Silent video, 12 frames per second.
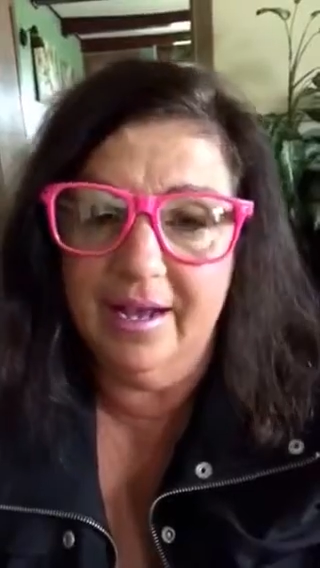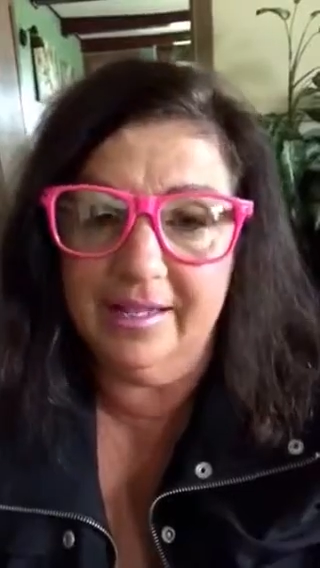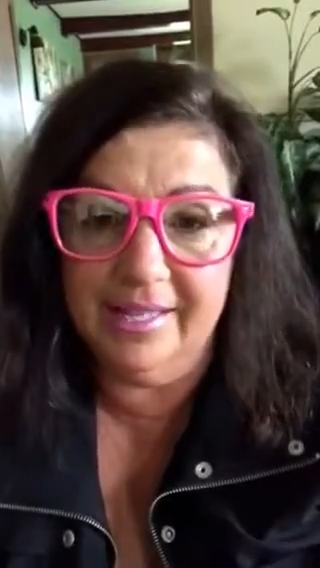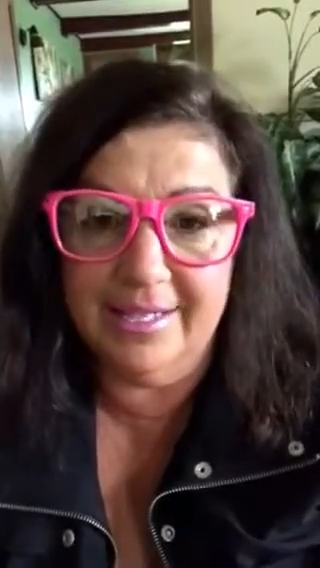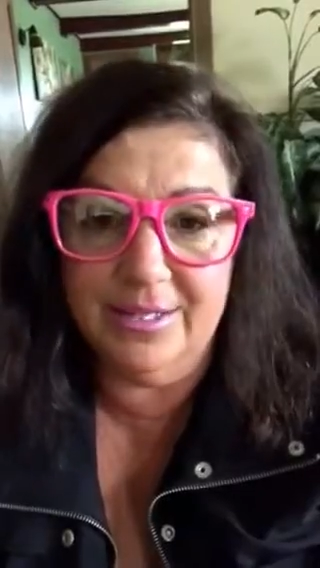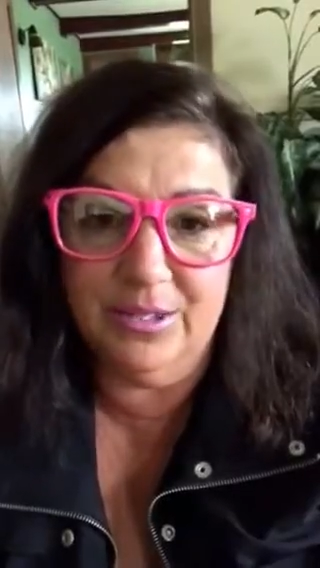
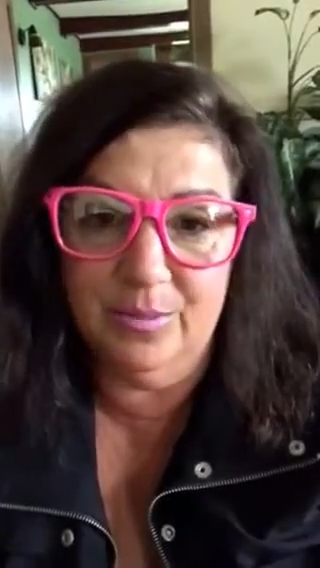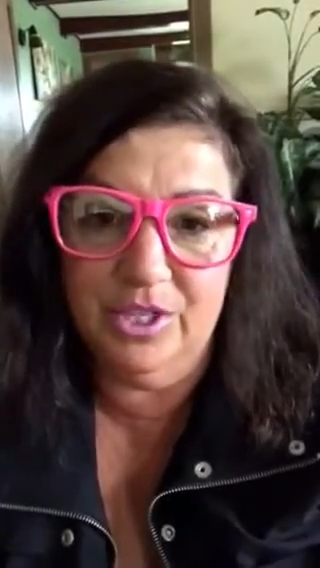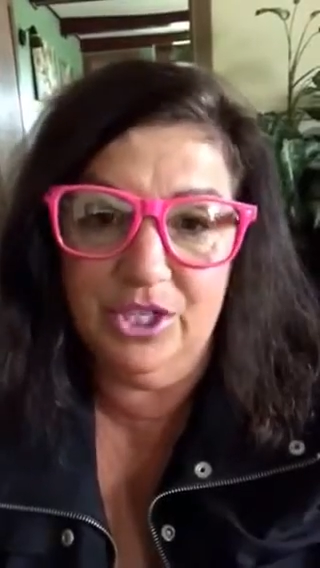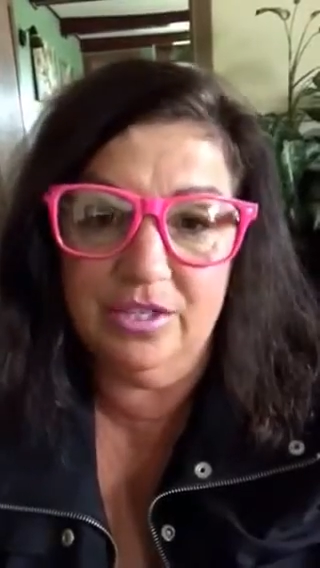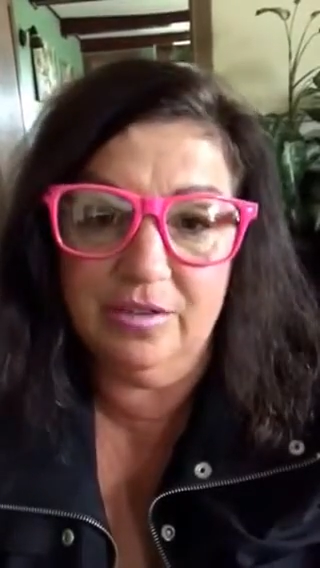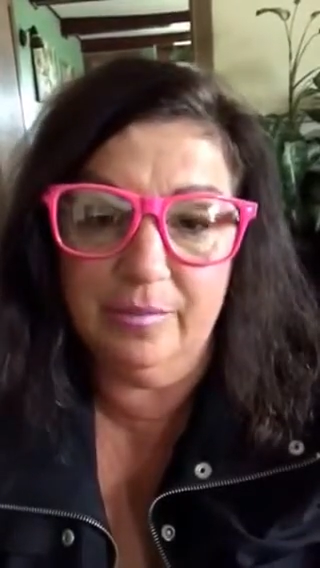Glasses
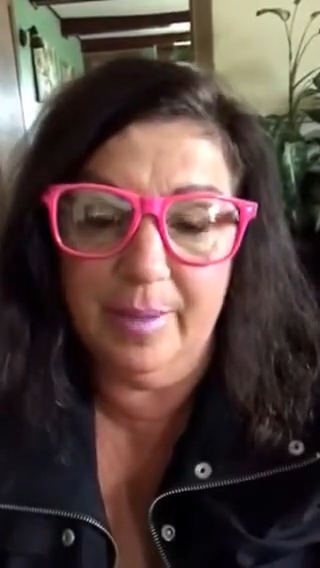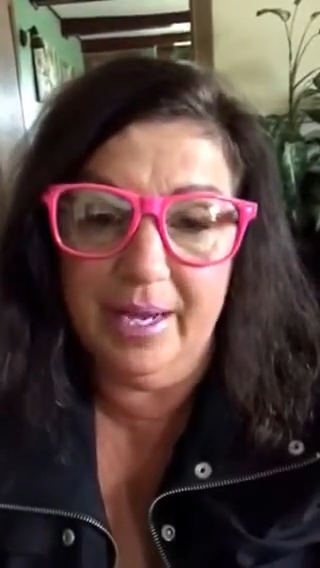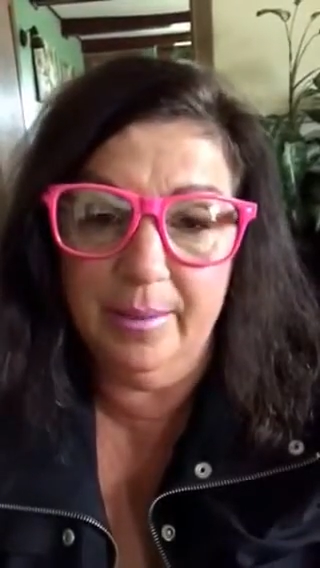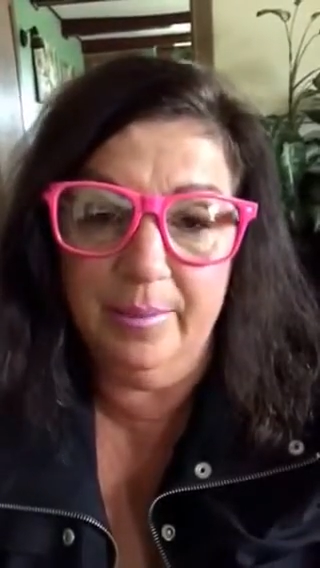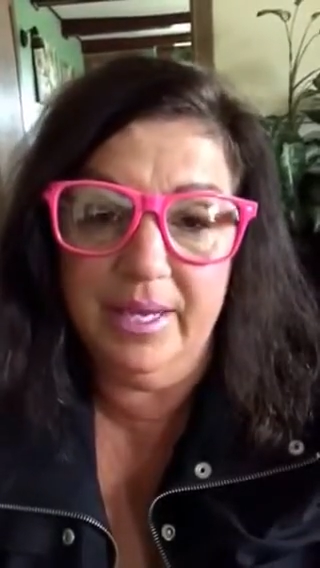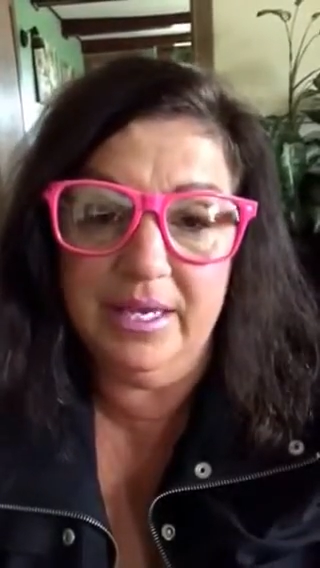mission of
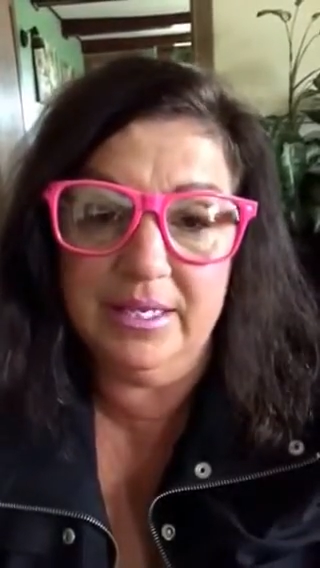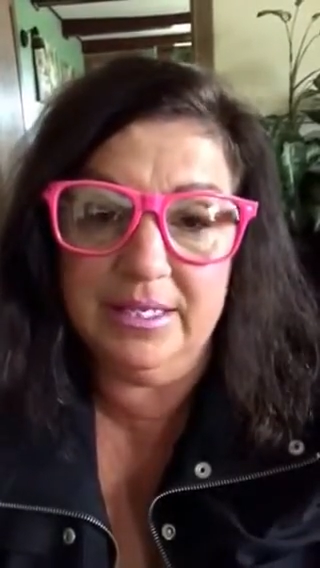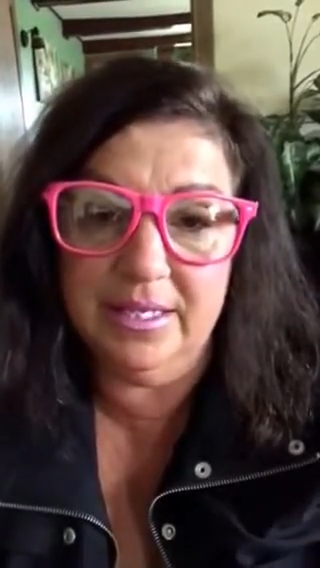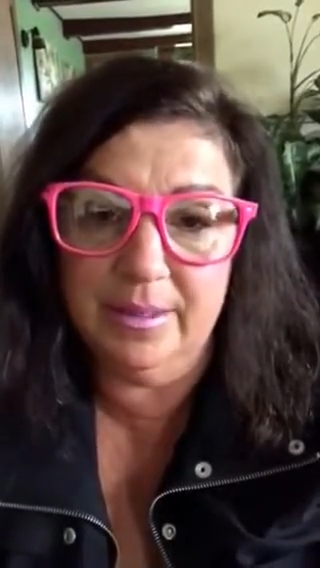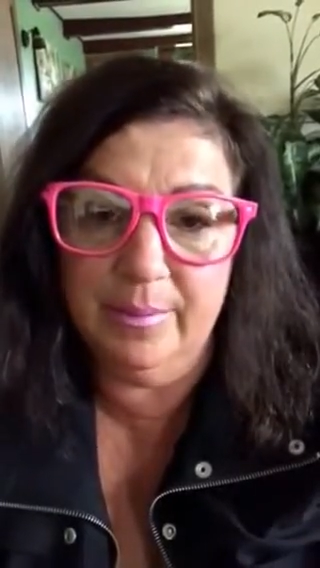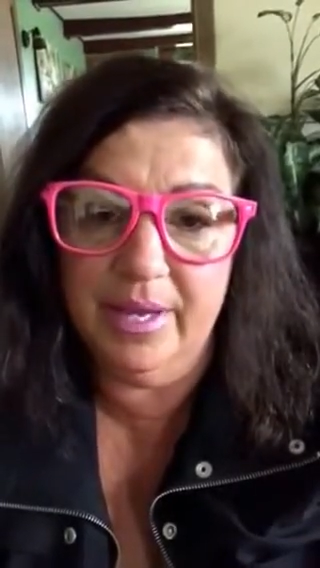buying pink,
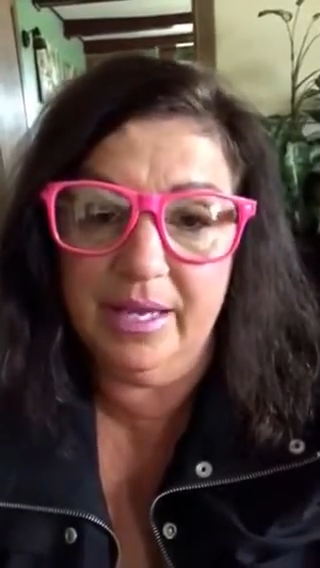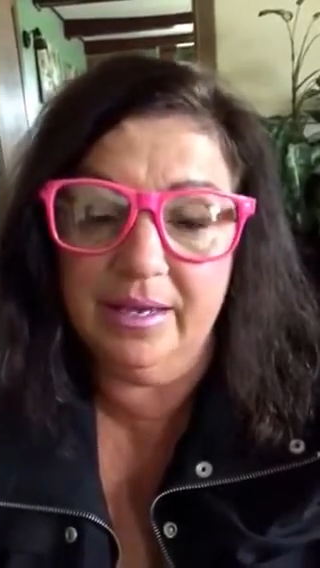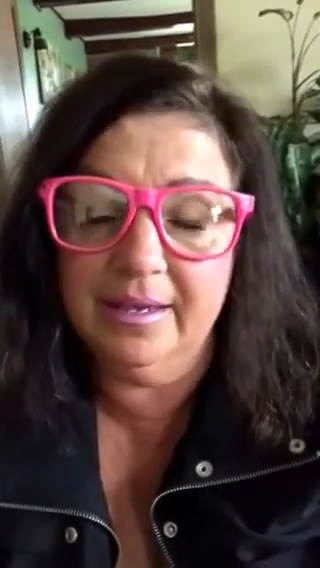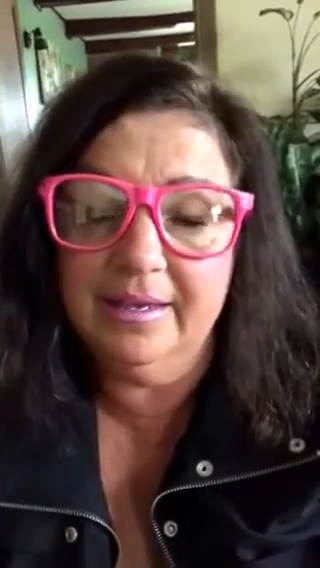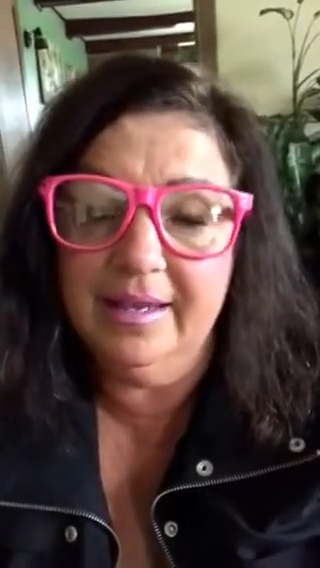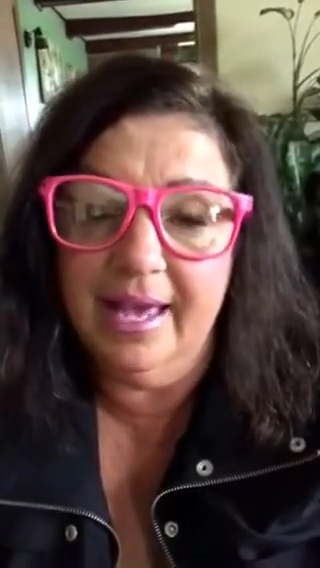seeing
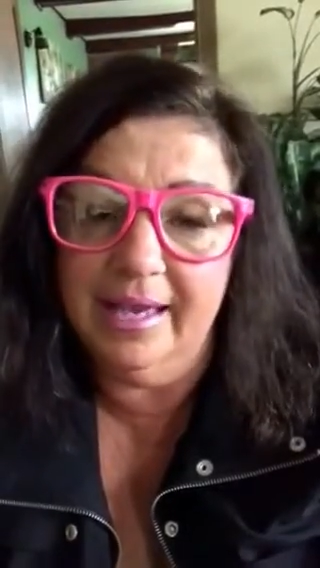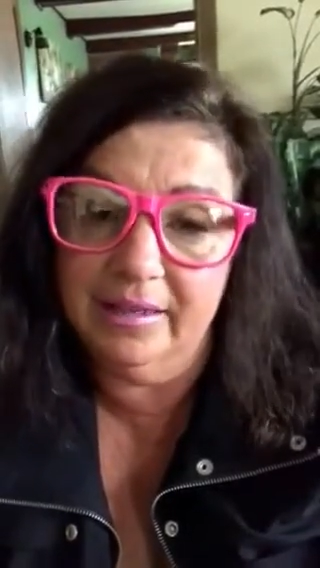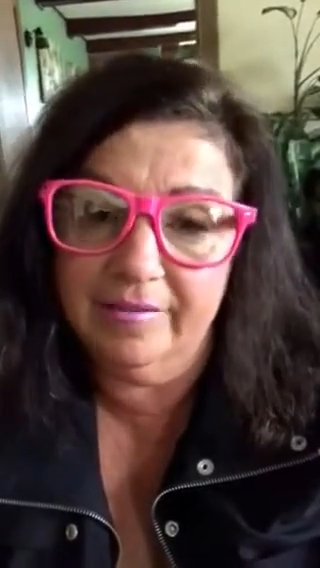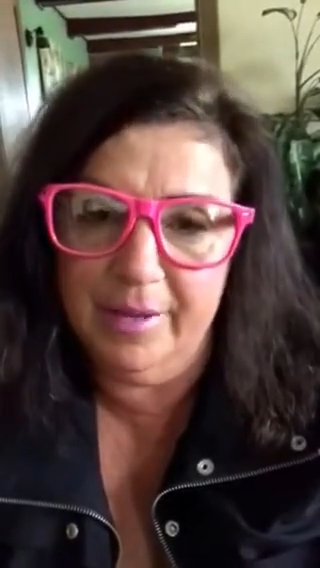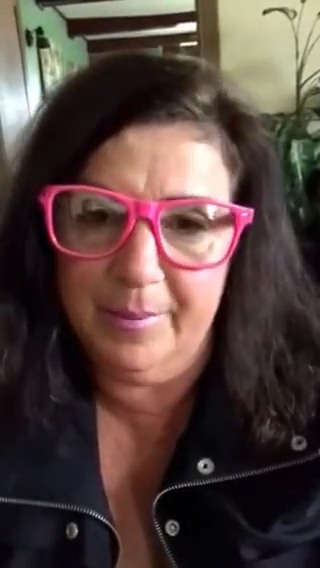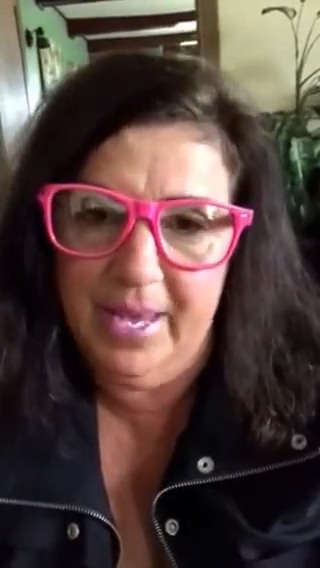pink, and
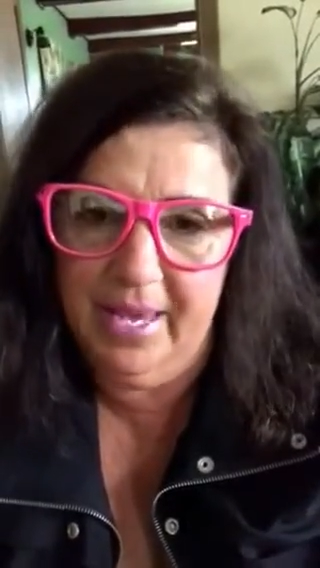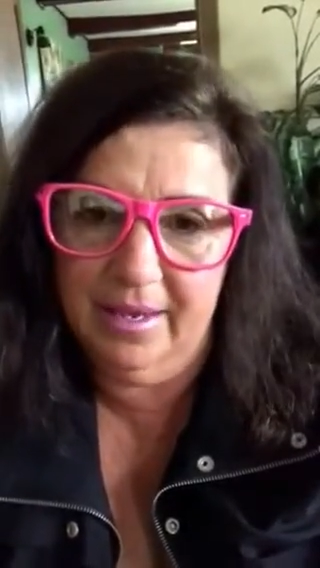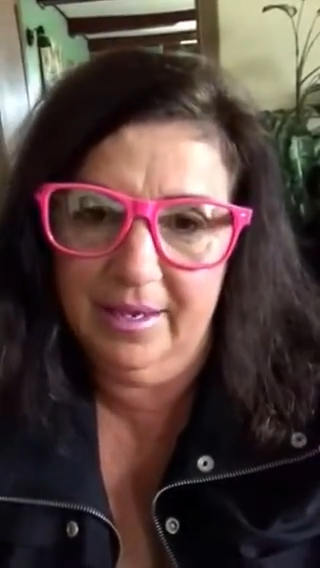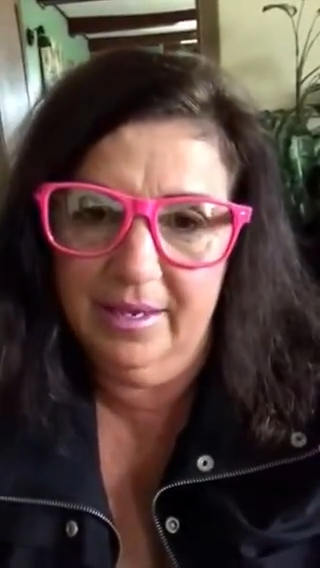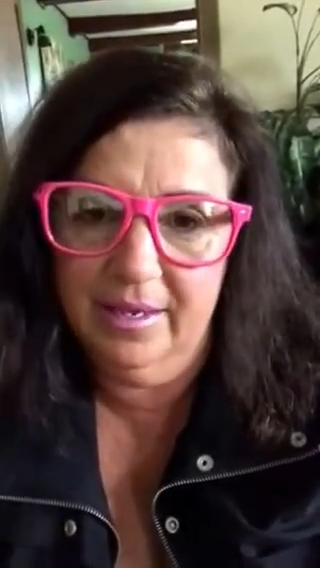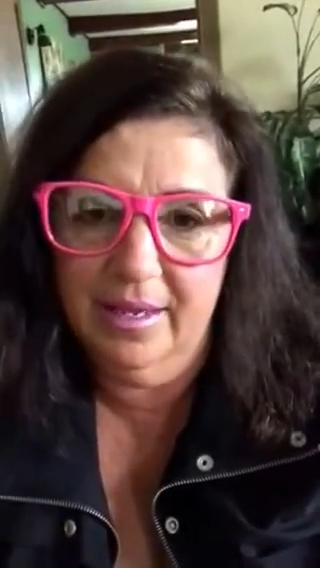living pink.